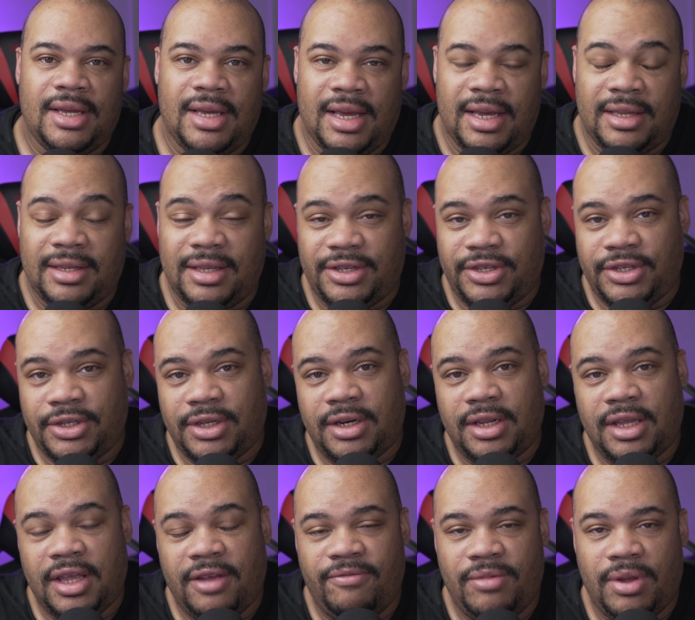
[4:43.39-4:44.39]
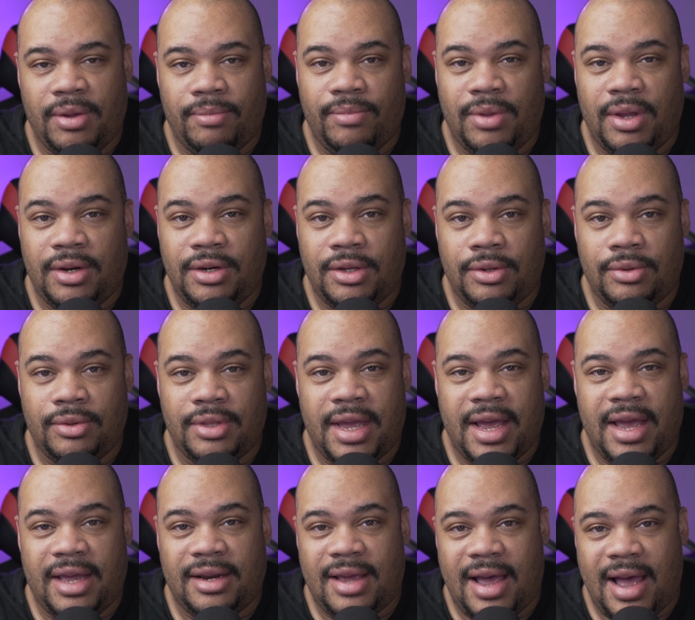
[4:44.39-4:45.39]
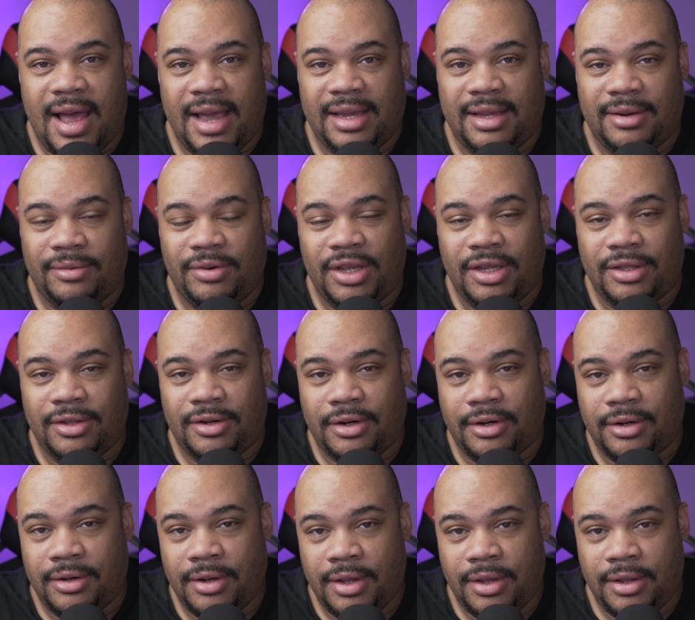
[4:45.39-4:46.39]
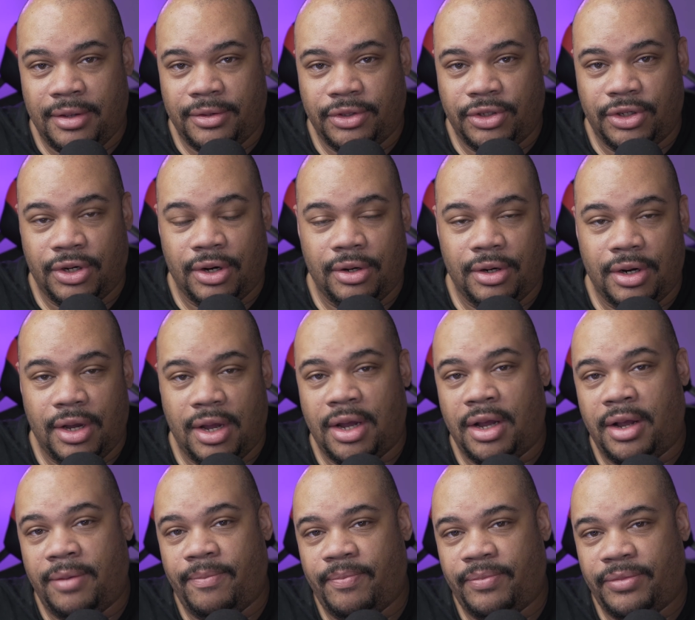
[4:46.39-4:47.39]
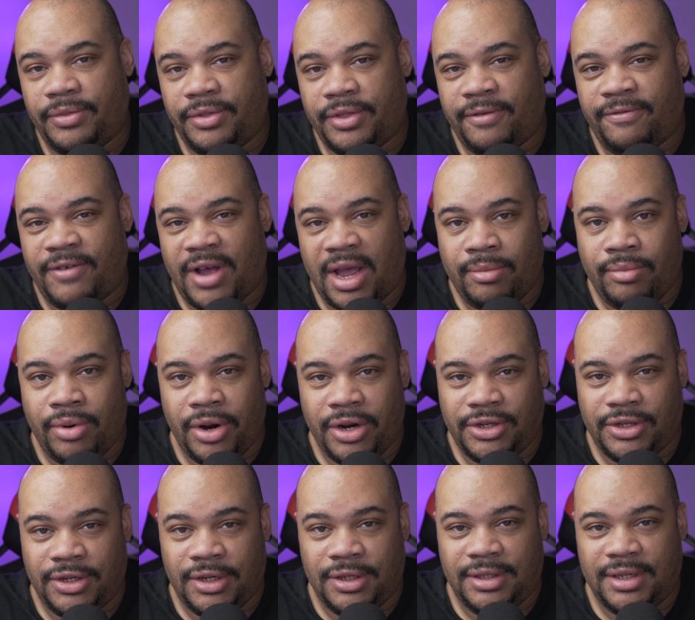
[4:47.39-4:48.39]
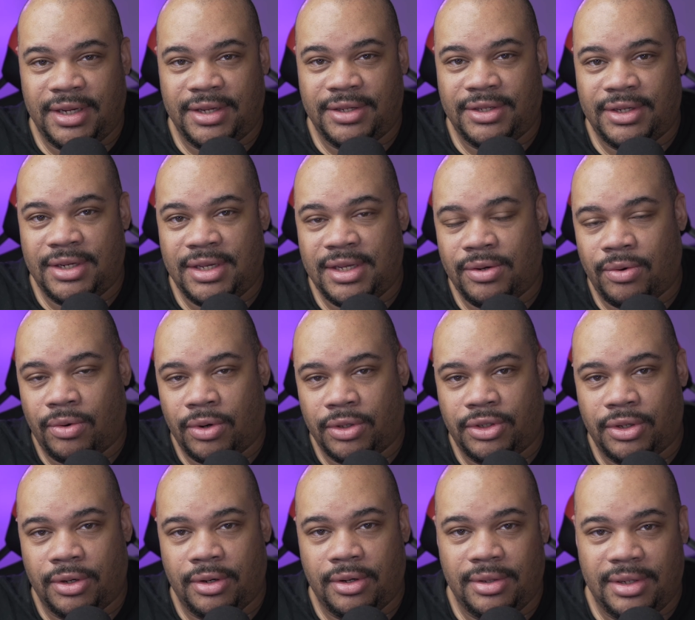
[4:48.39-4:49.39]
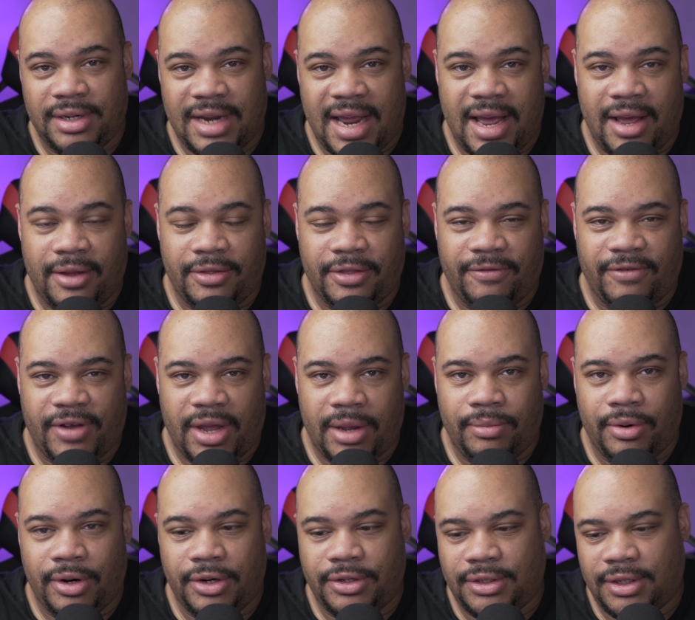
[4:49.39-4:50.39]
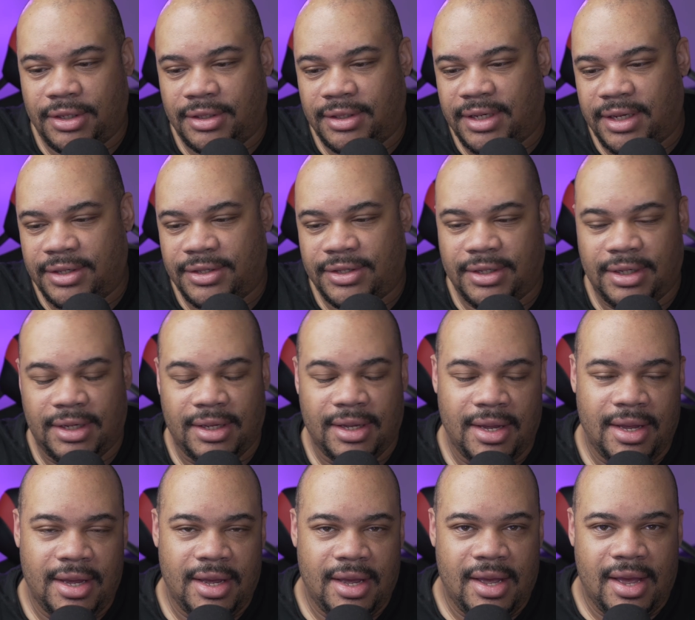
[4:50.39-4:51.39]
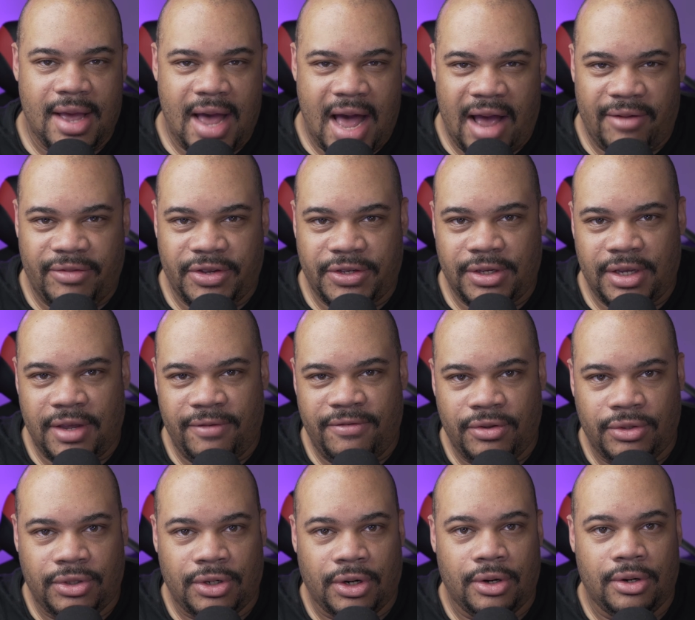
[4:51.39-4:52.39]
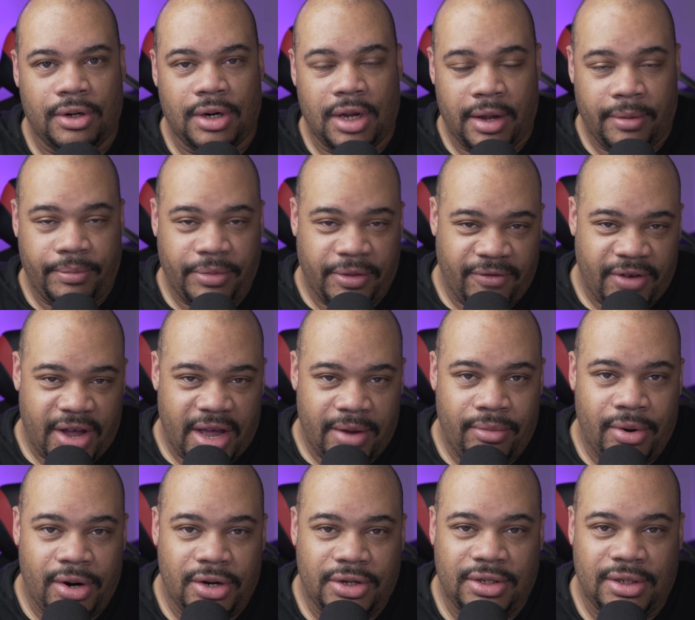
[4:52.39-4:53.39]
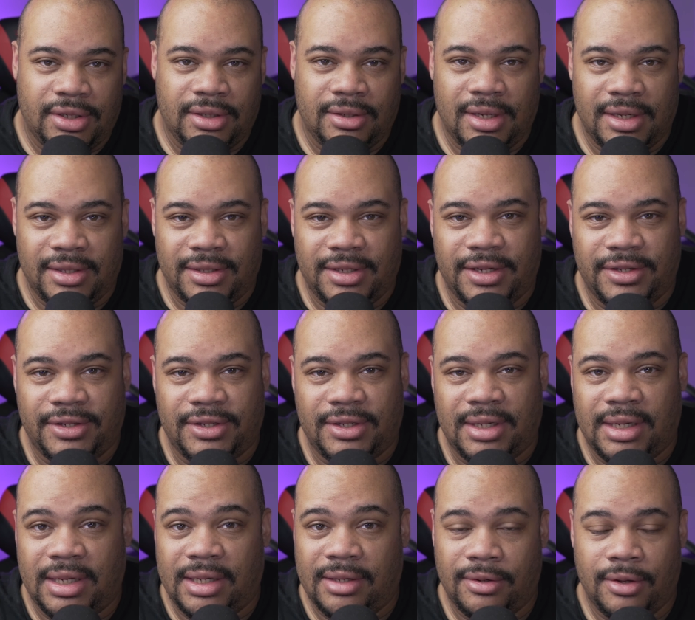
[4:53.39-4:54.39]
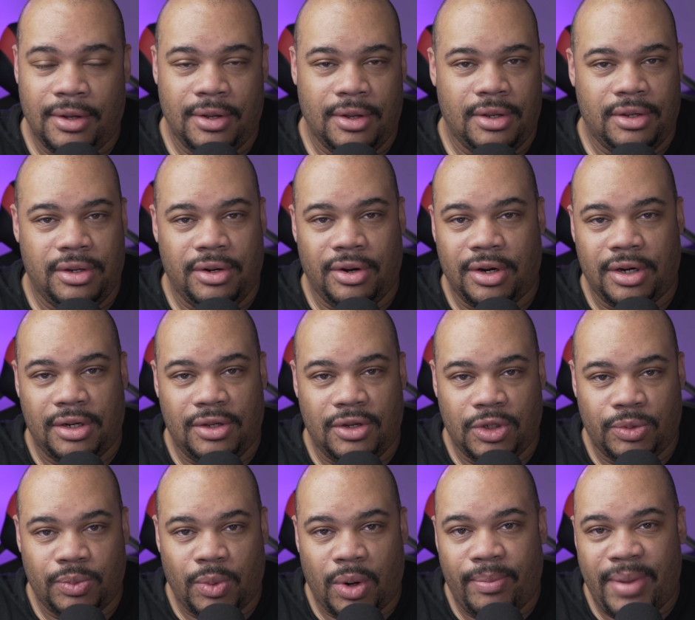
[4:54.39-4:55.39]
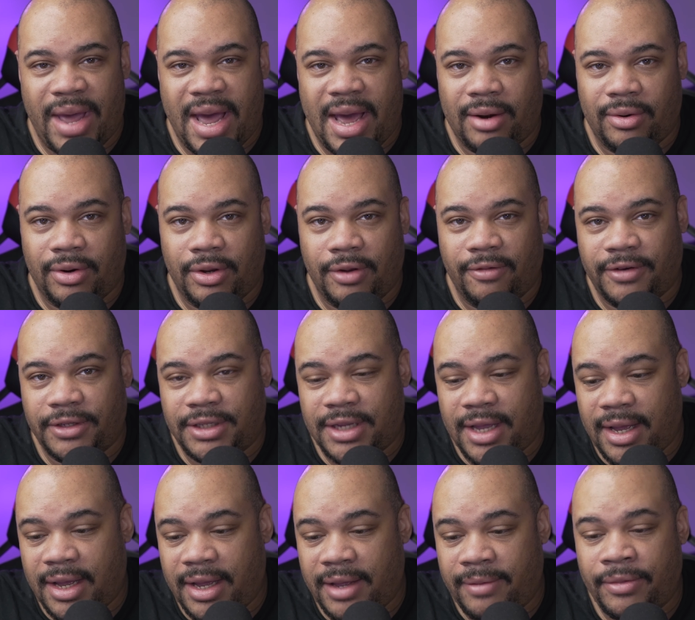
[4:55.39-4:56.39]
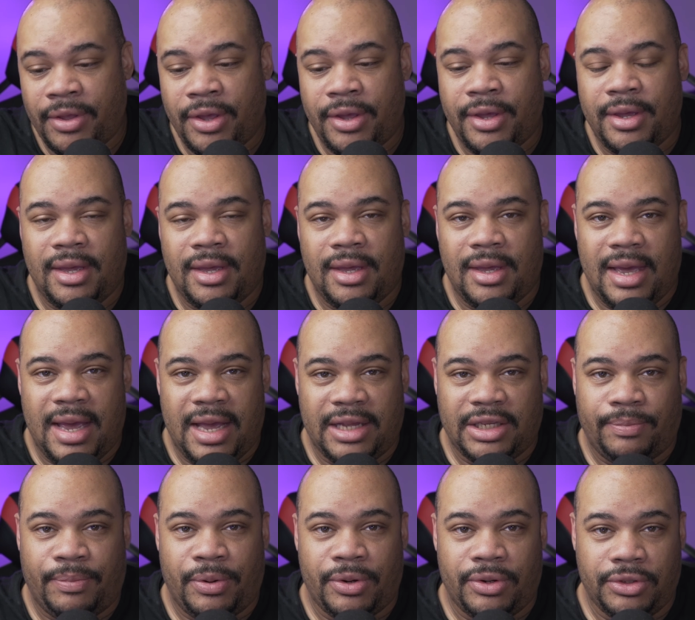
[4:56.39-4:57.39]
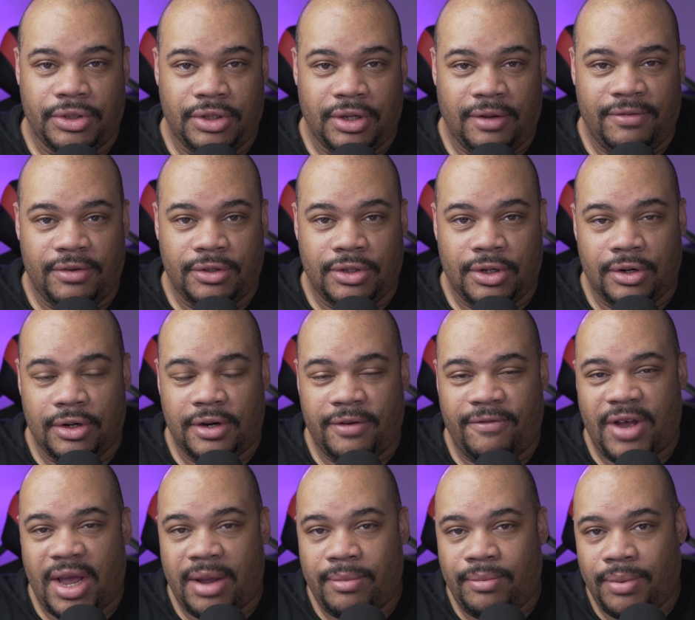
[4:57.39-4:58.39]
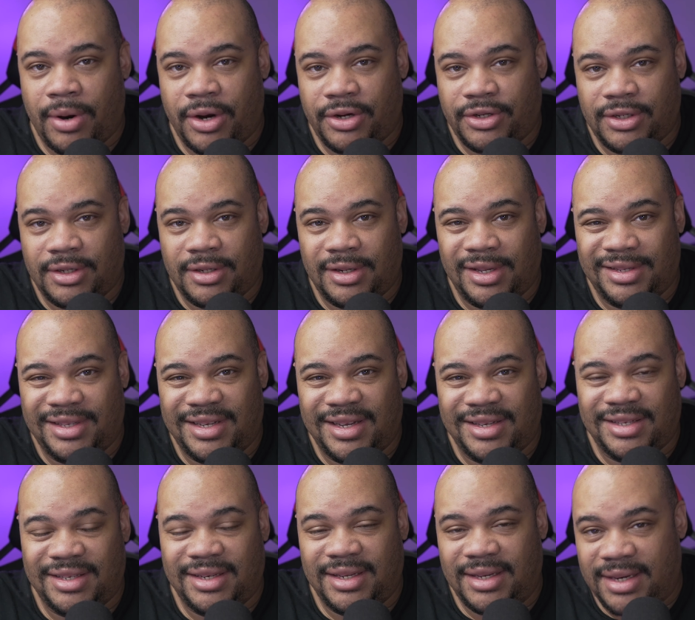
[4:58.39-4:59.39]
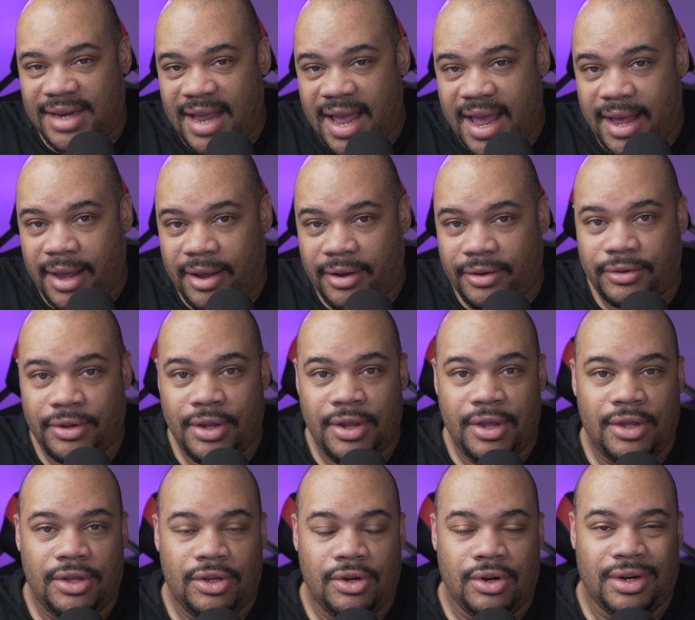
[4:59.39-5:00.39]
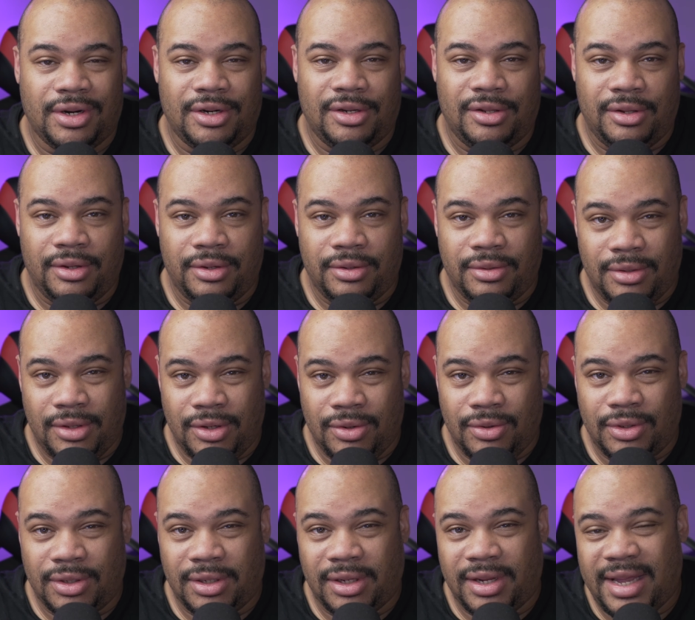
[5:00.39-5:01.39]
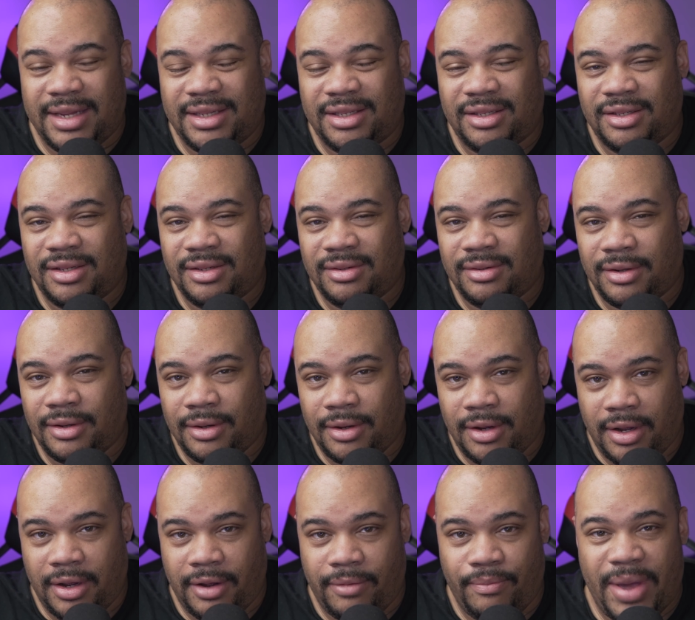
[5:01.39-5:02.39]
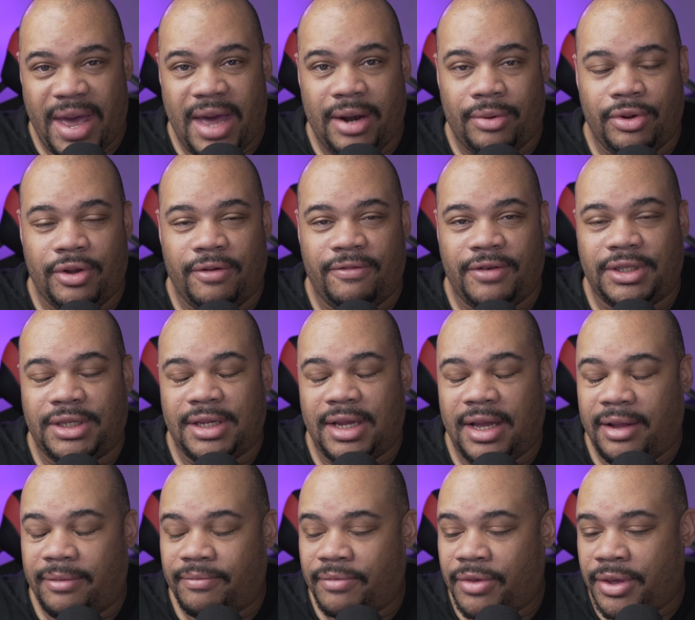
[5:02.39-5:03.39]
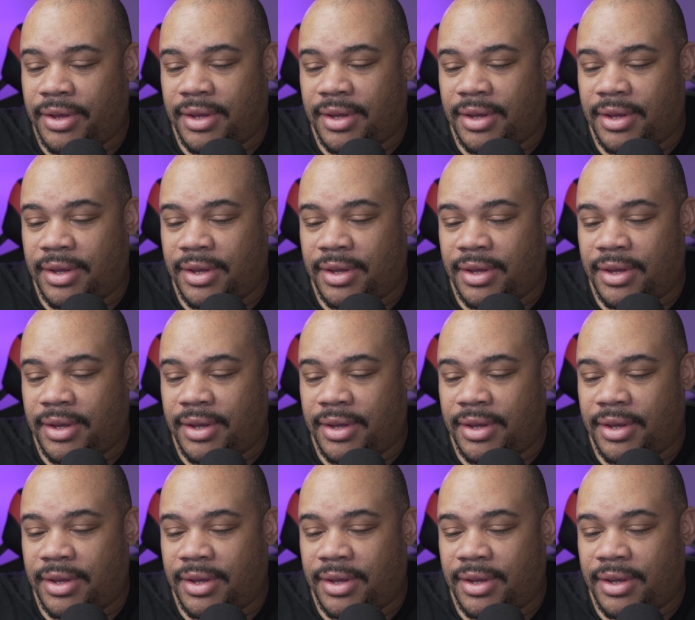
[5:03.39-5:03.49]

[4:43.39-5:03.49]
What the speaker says: And this is going to give me a menu that I can either turn up the vibration intensity or turn down the vibration intensity. Obviously, if you turn up the vibration intensity, you're going to use more battery over time, as opposed to if you turn the vibration intensity down, you're going to use less battery over time.